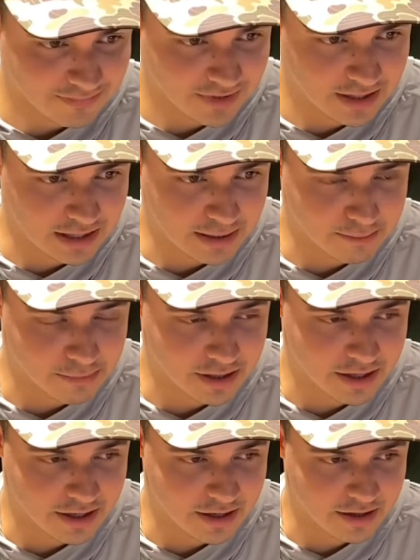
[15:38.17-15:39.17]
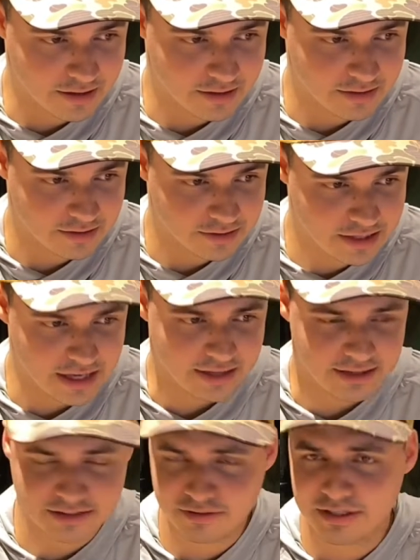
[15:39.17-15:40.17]
Yeah,
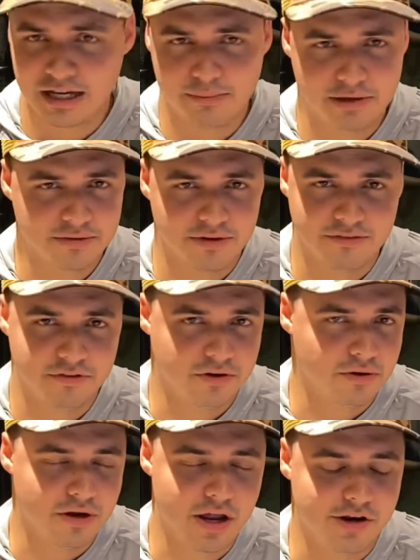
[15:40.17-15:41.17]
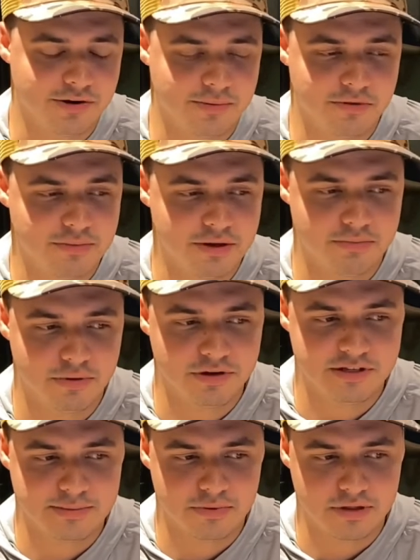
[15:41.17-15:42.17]
that's all you got to bring if you're going on a trip with me. Pretty
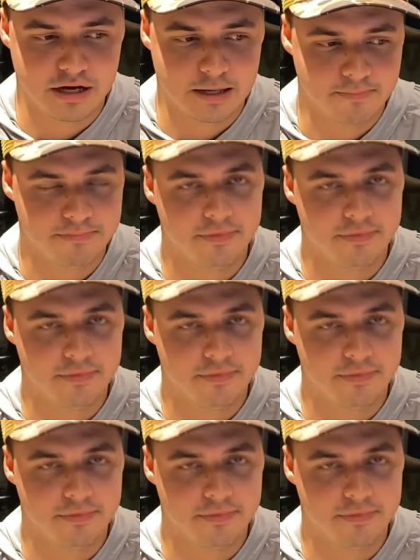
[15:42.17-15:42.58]
simple there.